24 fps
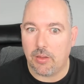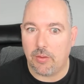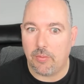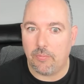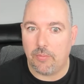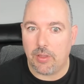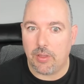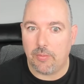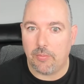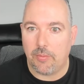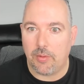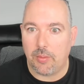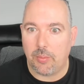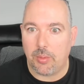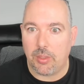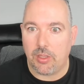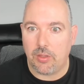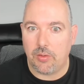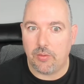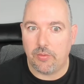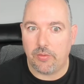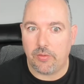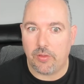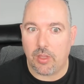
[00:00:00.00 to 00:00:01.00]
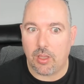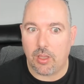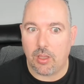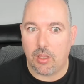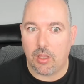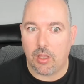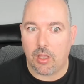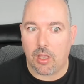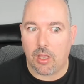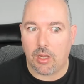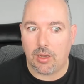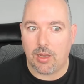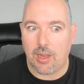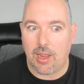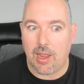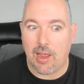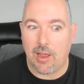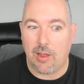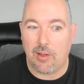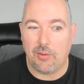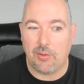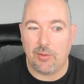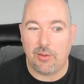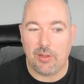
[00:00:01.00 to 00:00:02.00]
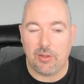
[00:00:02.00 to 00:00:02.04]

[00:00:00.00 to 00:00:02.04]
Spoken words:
we will be using and how